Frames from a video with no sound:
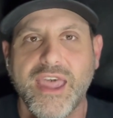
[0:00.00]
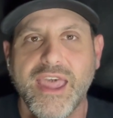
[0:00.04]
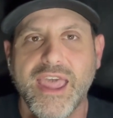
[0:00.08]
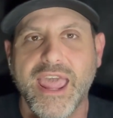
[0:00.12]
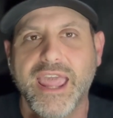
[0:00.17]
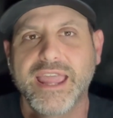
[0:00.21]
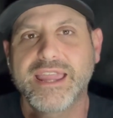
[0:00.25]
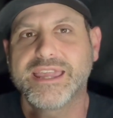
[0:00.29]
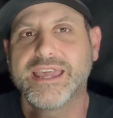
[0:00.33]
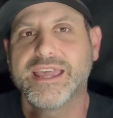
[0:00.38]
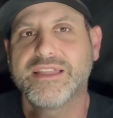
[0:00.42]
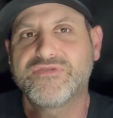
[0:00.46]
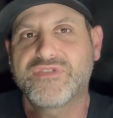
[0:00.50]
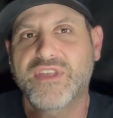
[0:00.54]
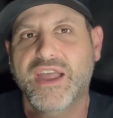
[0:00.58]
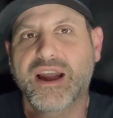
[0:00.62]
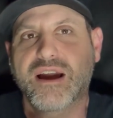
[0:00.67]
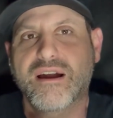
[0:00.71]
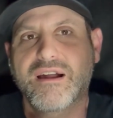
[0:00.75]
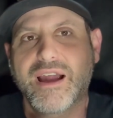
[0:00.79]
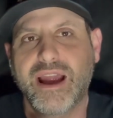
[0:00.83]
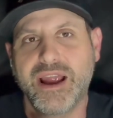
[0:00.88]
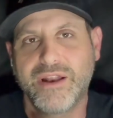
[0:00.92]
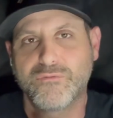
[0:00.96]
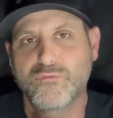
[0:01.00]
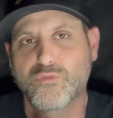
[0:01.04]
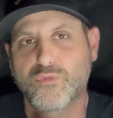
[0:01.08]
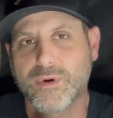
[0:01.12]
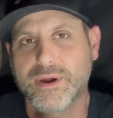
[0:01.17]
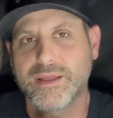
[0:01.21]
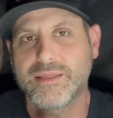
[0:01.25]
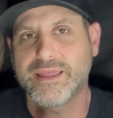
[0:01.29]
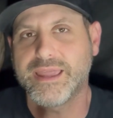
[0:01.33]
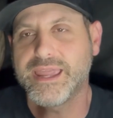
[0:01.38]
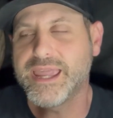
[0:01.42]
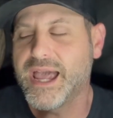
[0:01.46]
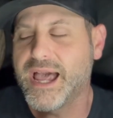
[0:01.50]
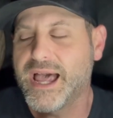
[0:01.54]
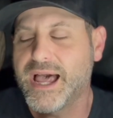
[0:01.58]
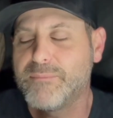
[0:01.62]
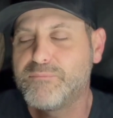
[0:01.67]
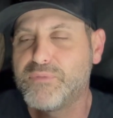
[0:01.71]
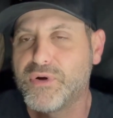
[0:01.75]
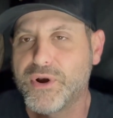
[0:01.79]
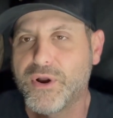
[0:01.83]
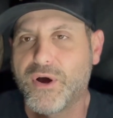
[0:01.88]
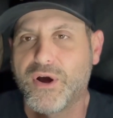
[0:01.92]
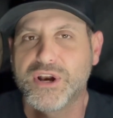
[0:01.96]
and get there and really
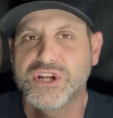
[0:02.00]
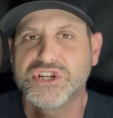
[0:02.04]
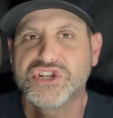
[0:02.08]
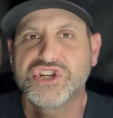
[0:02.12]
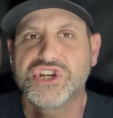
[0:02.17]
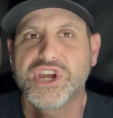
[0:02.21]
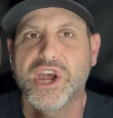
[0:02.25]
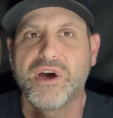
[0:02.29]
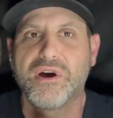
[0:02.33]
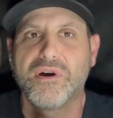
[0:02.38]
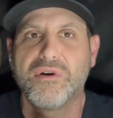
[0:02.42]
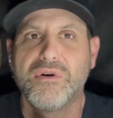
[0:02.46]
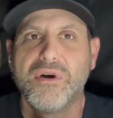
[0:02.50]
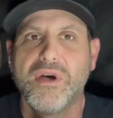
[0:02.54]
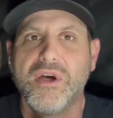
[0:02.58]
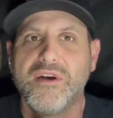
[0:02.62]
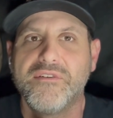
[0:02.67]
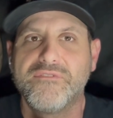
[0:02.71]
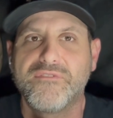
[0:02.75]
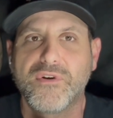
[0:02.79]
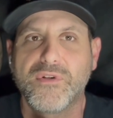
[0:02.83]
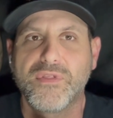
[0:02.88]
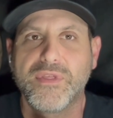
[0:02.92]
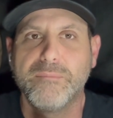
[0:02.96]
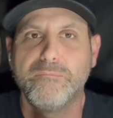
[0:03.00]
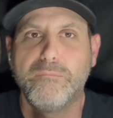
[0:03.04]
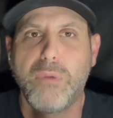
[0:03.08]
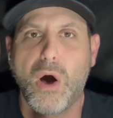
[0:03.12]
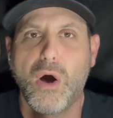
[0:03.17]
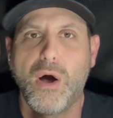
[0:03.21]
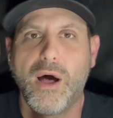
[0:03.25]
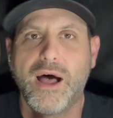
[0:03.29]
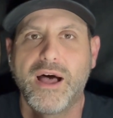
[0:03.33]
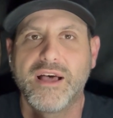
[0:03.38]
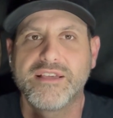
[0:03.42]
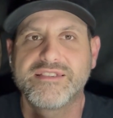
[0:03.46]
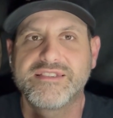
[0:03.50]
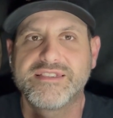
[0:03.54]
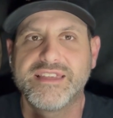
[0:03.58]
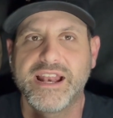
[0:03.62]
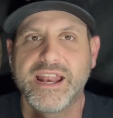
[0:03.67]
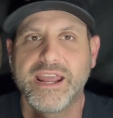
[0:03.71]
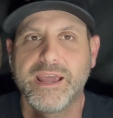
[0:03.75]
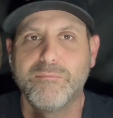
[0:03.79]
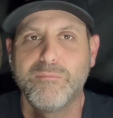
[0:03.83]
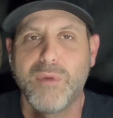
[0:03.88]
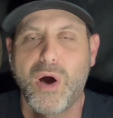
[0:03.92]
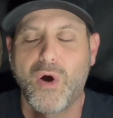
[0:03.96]
put on a show for the
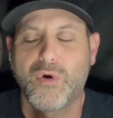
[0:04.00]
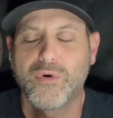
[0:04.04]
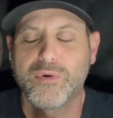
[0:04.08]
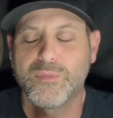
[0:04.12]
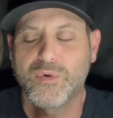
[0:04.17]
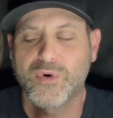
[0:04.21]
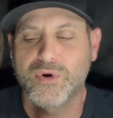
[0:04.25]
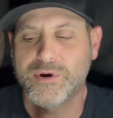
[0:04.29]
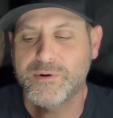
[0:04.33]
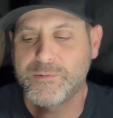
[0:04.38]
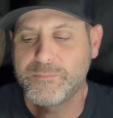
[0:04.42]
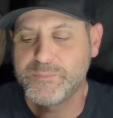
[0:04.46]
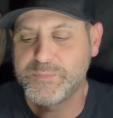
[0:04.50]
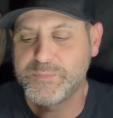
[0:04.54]
city of Baltimore.